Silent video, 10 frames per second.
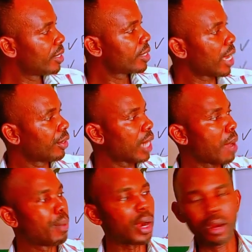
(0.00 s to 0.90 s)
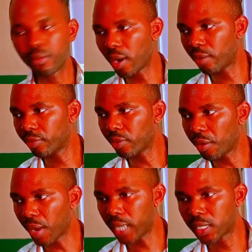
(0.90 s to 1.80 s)
This is another paragraph.
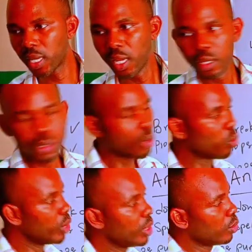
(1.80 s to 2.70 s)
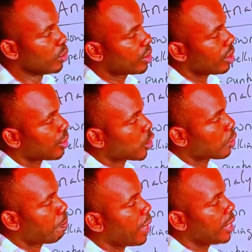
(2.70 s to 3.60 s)
All right. So we use
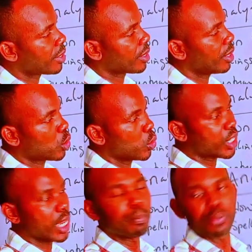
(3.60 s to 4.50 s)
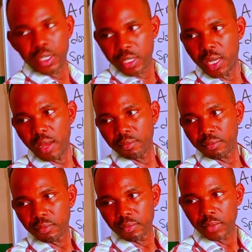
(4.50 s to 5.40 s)
space to separate them.
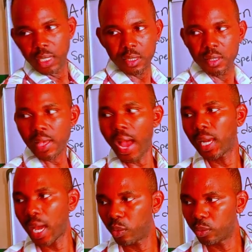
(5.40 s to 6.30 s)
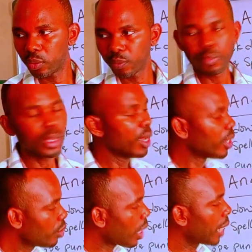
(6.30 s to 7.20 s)
It is allowed.
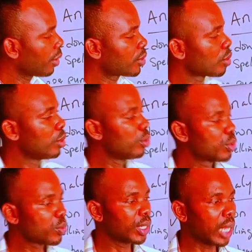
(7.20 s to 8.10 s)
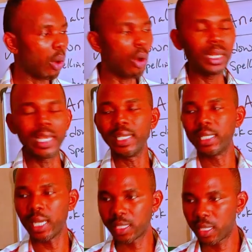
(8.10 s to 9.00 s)
You can also use what they call
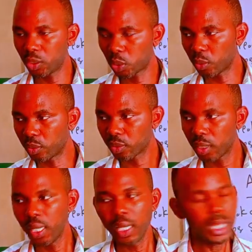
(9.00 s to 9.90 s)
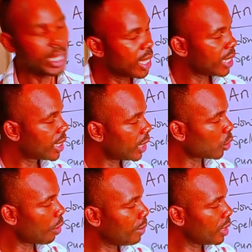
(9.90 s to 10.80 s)
indentation.
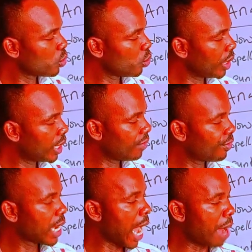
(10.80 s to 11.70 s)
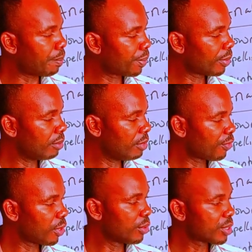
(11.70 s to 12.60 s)
Indentation means you will give gap
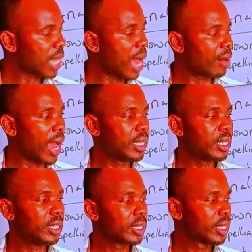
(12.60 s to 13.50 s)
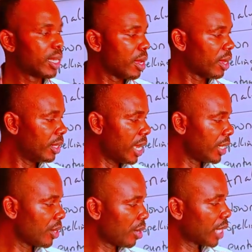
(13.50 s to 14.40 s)
before you start writing.
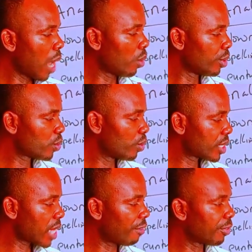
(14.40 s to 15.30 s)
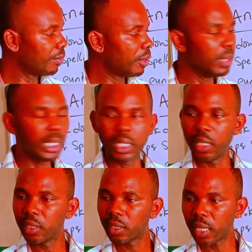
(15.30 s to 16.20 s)
Then the other ones will start from the
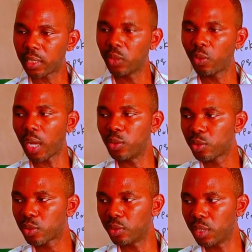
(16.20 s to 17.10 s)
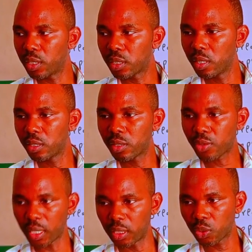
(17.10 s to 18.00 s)
beginning. I think we are used to this. This is a
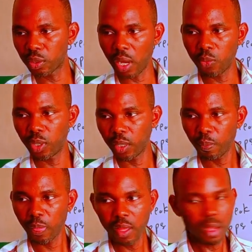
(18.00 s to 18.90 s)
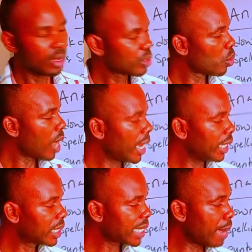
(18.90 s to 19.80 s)
traditional way. So
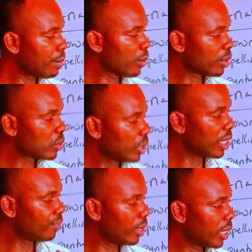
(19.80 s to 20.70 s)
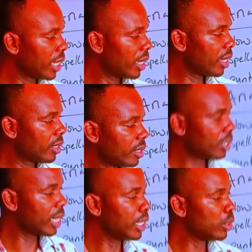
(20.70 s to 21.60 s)
anytime you want to give a
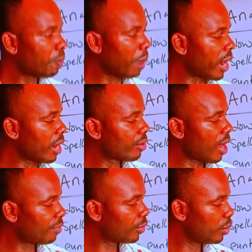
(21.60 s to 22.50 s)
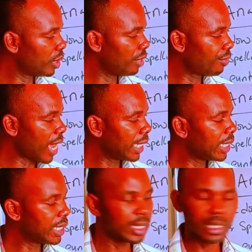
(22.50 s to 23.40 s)
new paragraph, you give
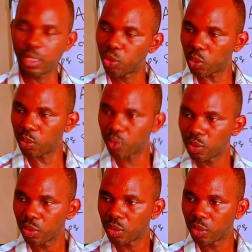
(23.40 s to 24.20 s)
an indentation.